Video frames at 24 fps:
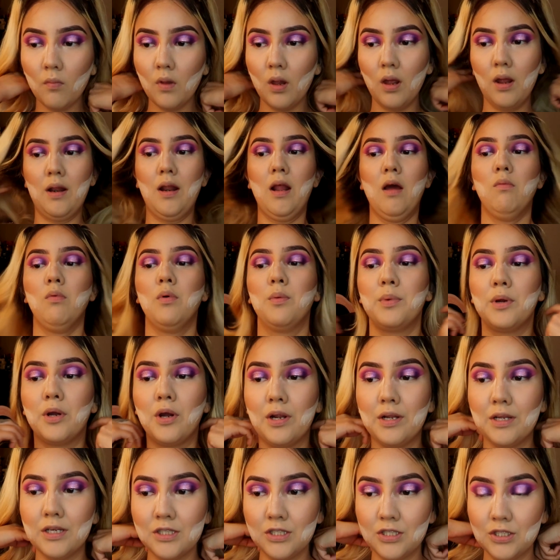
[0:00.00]
And now what we're
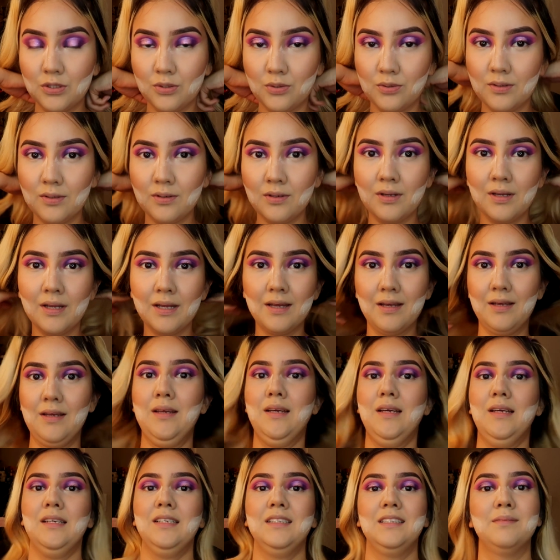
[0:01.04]
gonna do
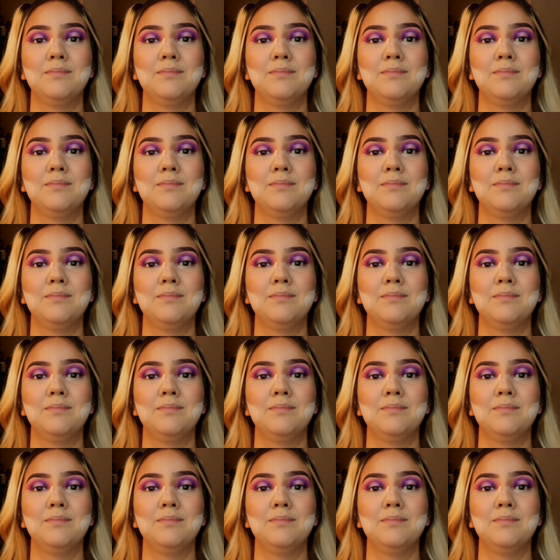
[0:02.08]
is